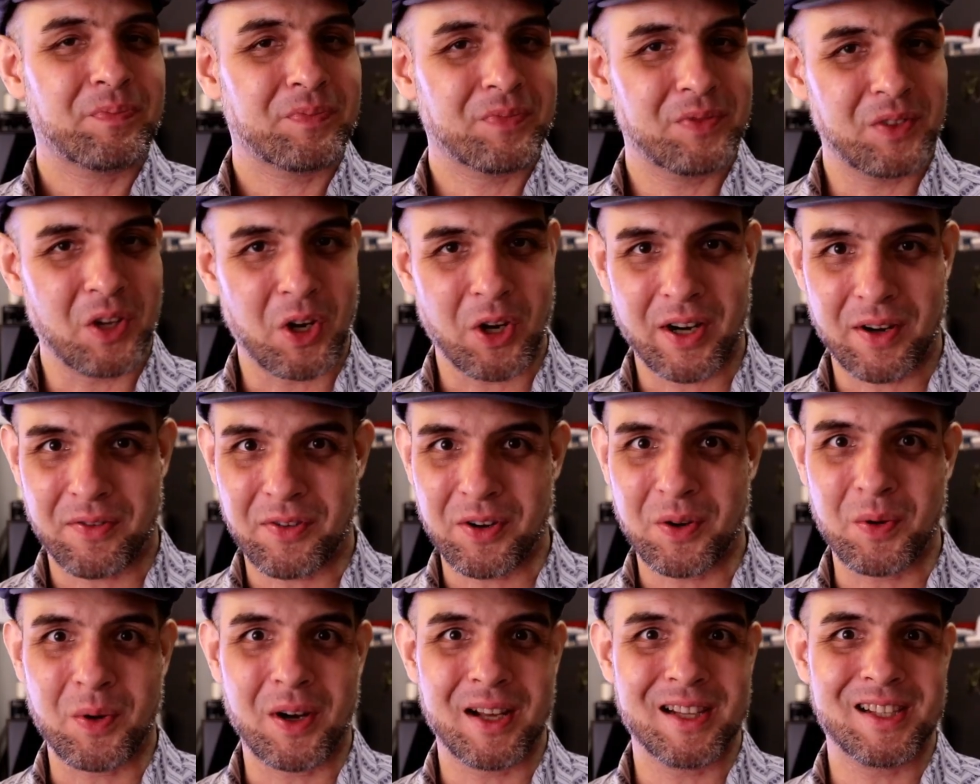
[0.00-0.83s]
not
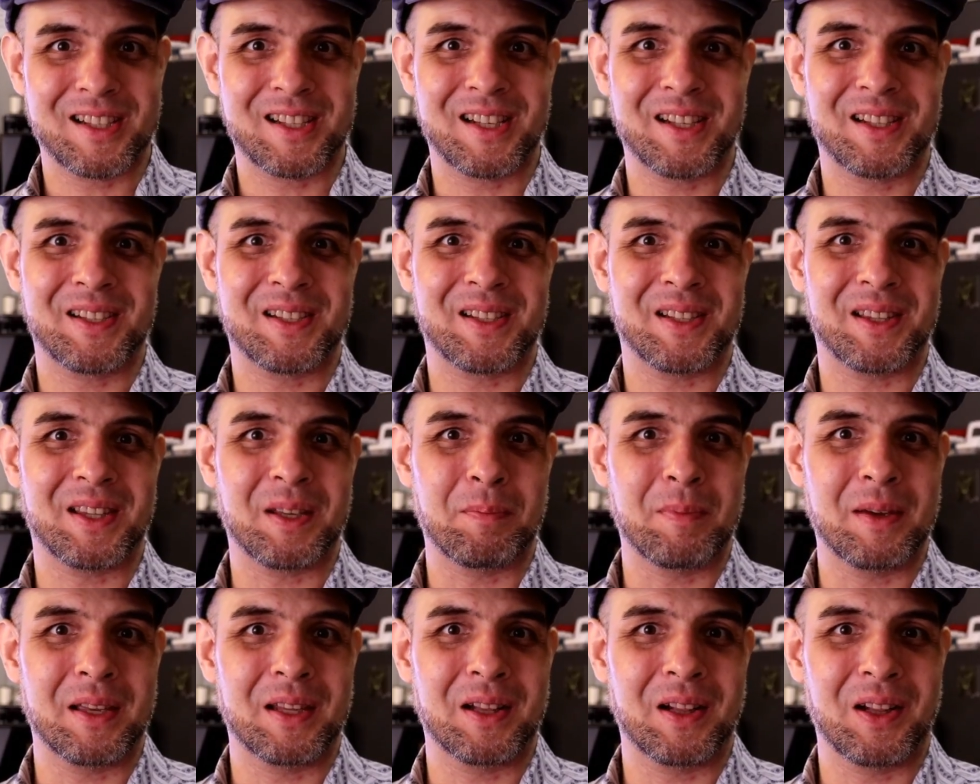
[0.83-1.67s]
everyone sits in
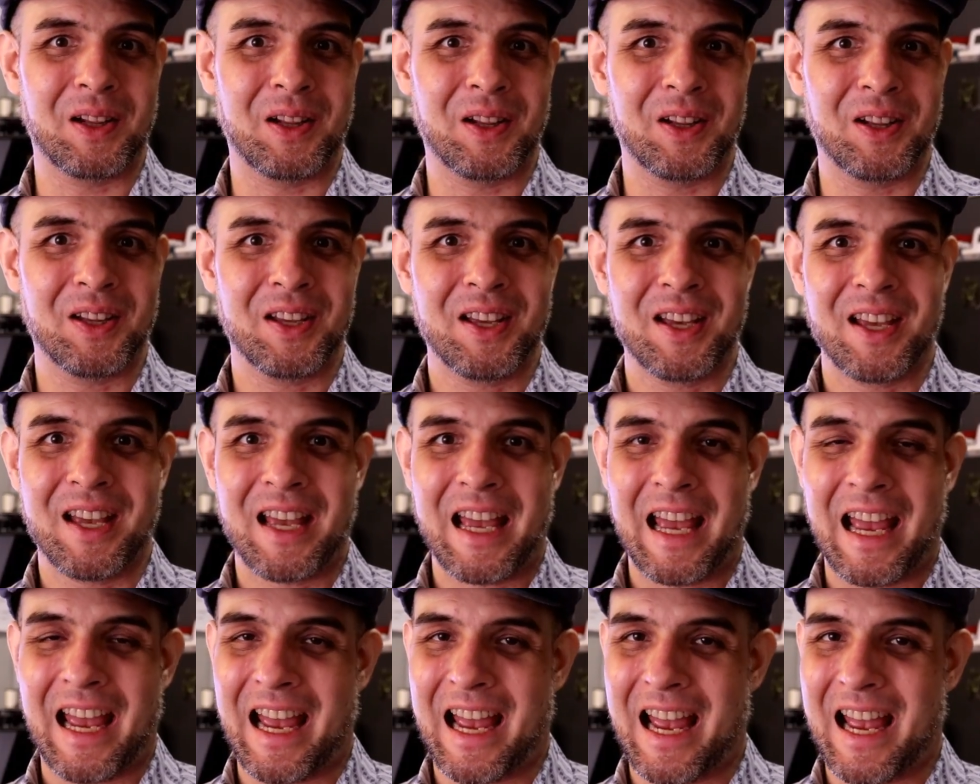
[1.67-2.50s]
the middle,
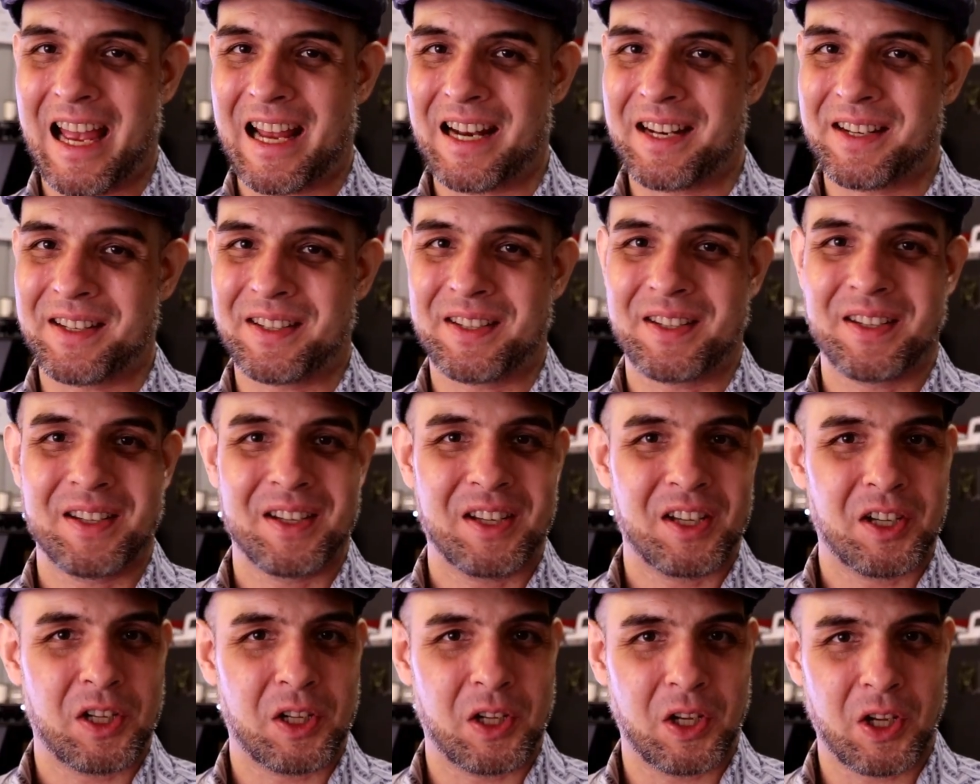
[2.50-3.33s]
and
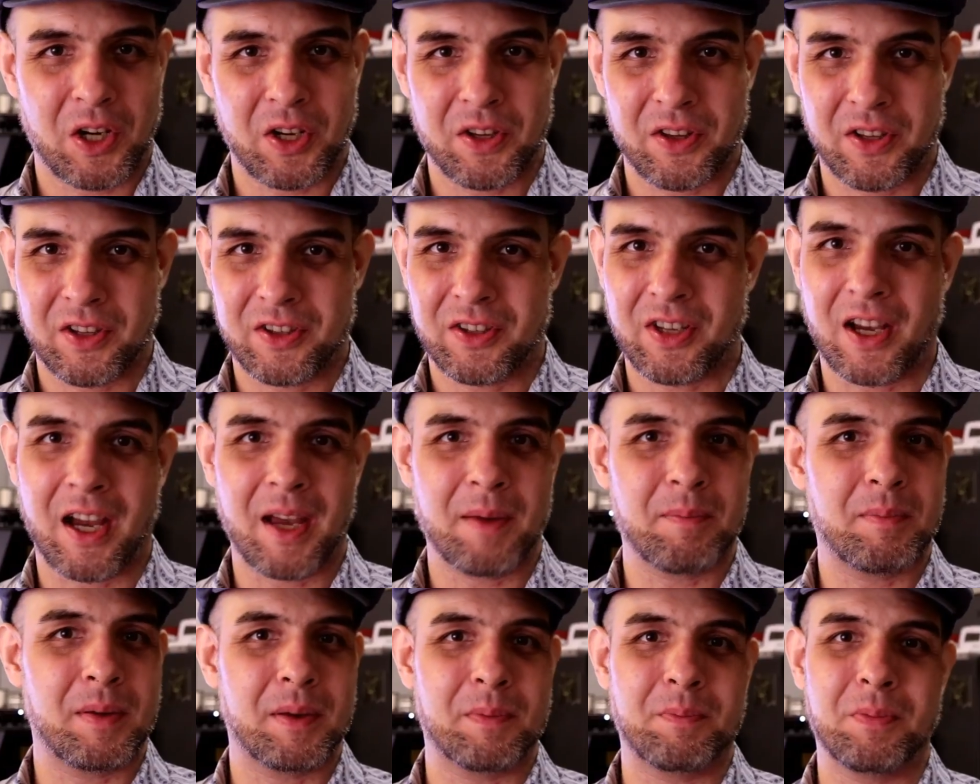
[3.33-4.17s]
a lot of the
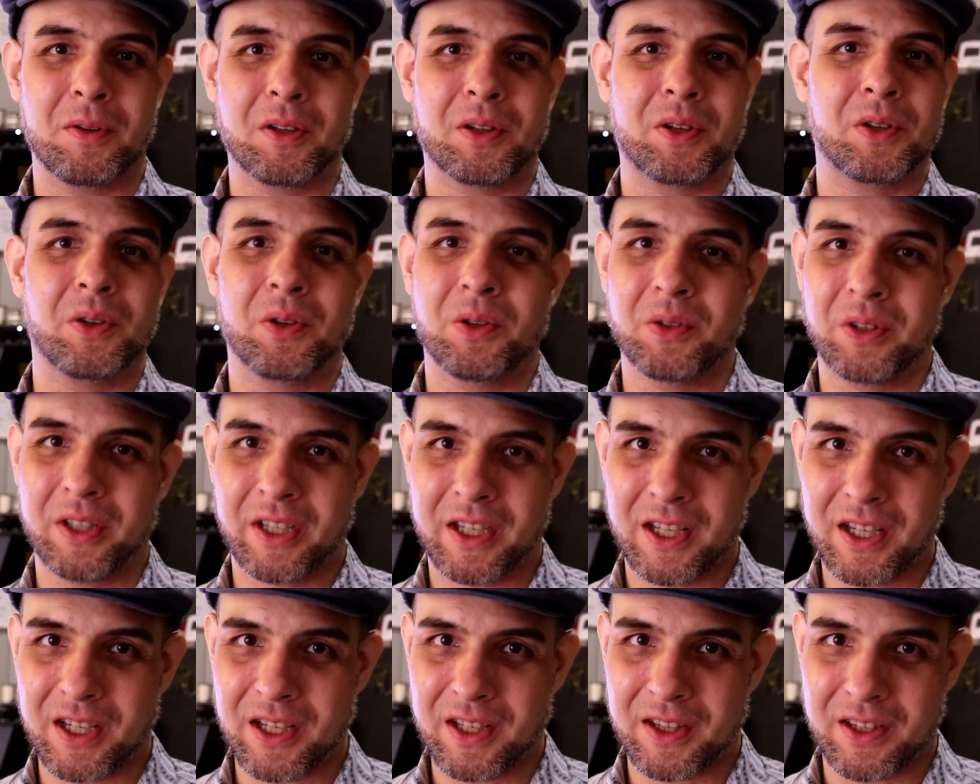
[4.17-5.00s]
time people can
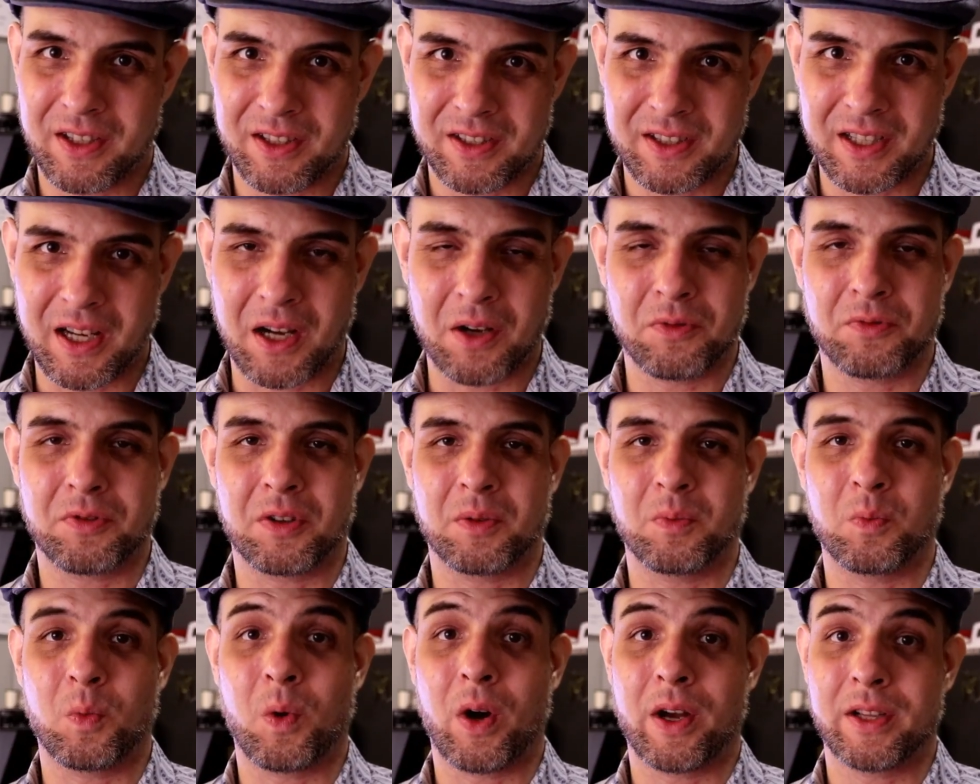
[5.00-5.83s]
only hear the sound
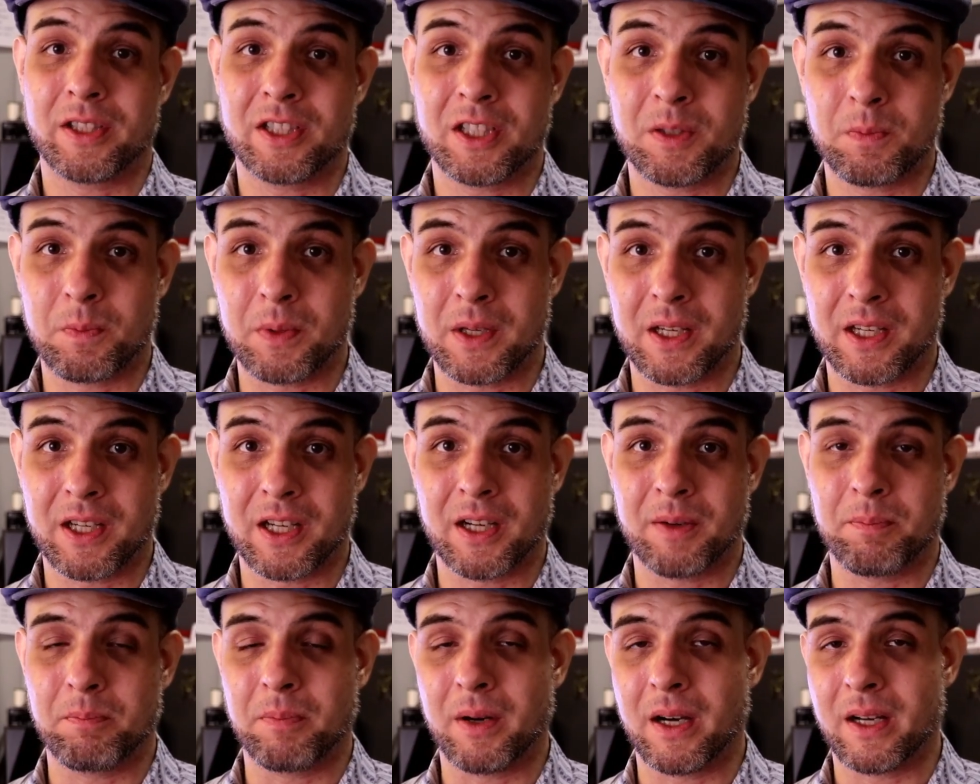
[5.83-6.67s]
from one
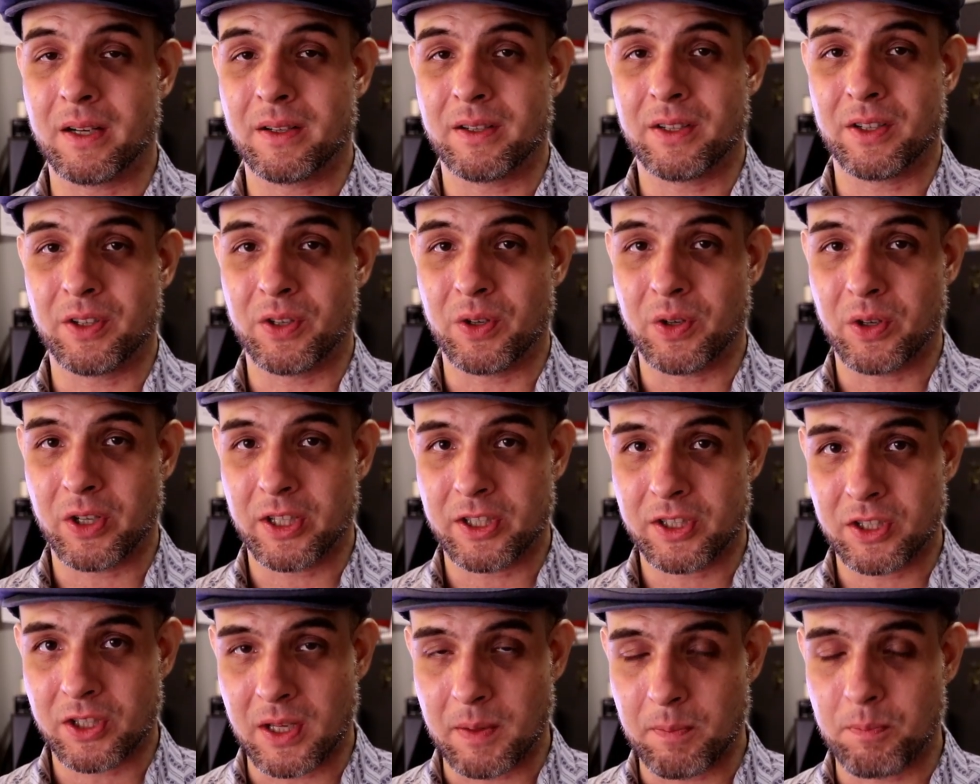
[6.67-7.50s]
speaker, but you know,
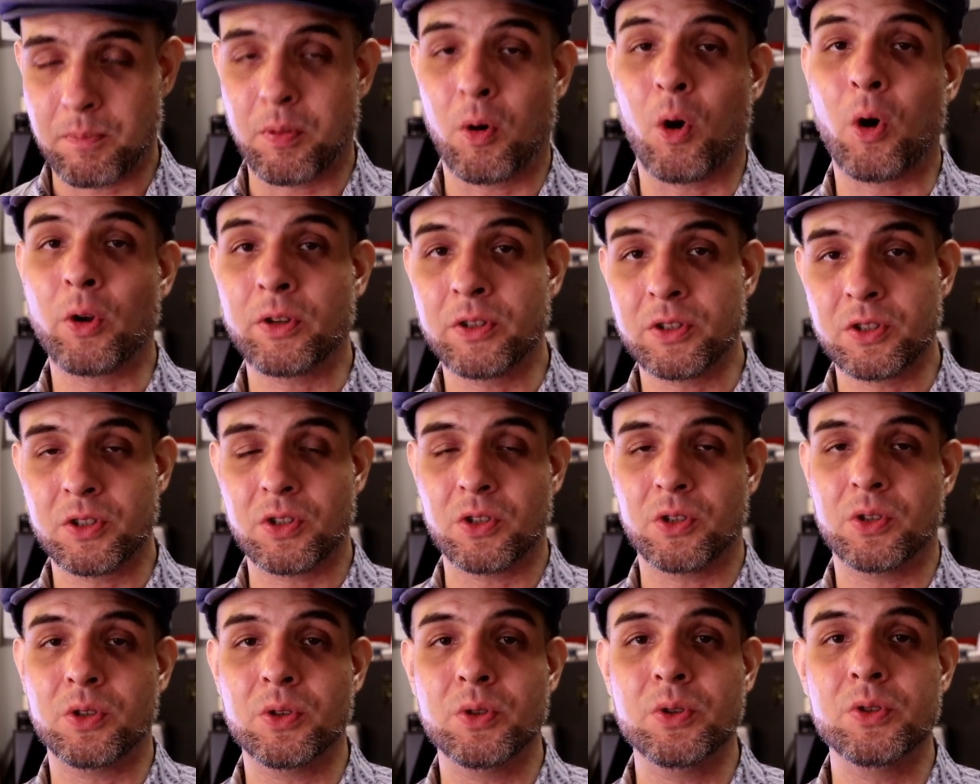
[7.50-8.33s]
it's important
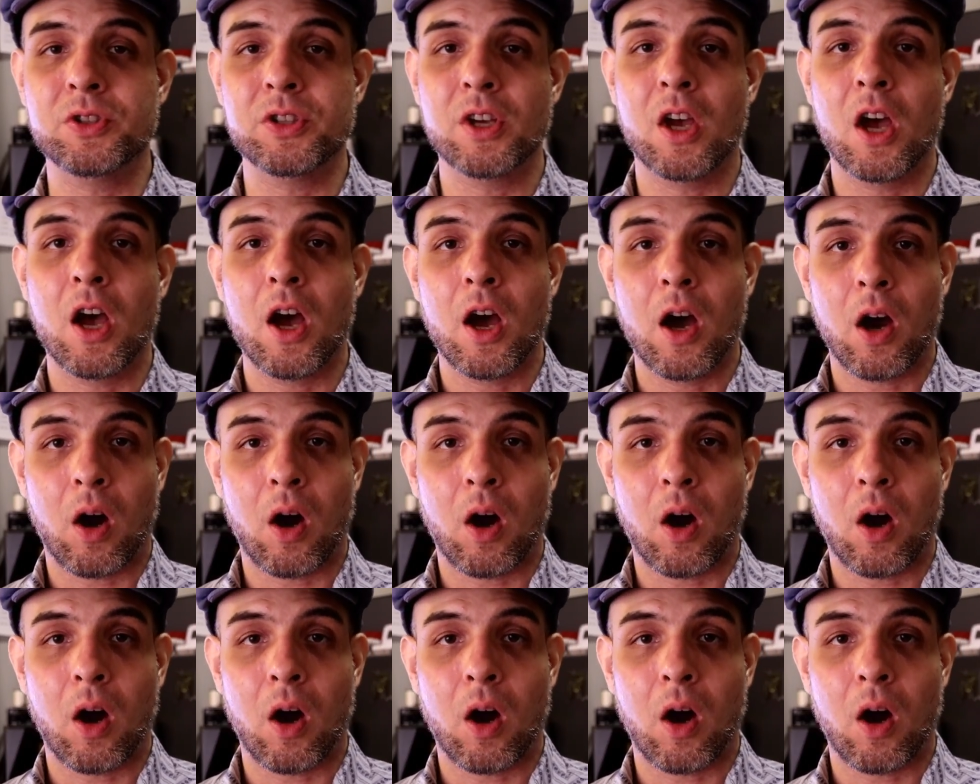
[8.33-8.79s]
to use